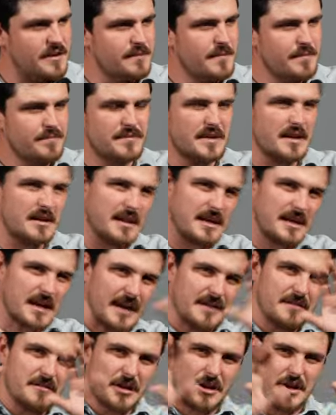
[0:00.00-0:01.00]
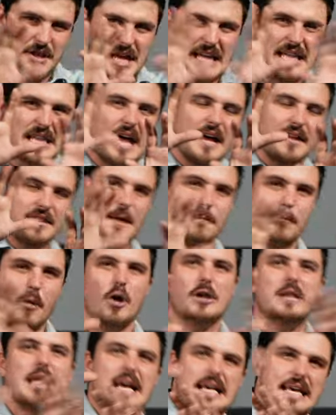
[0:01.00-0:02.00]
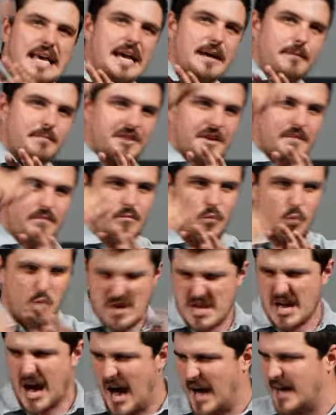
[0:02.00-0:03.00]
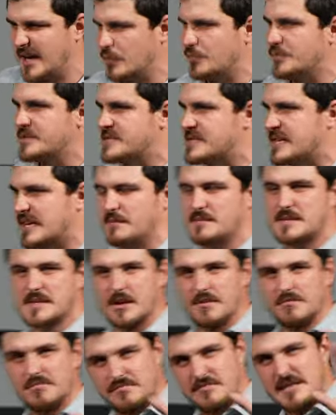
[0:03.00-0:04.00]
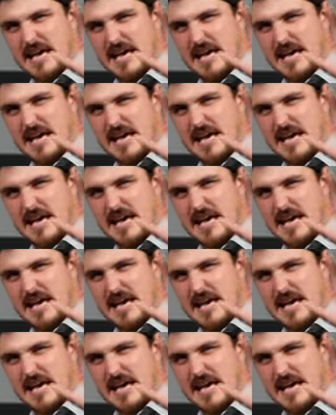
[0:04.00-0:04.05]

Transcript: They're, kind of, you know, they're, li- they're more like him than we are, it would seem, so they're his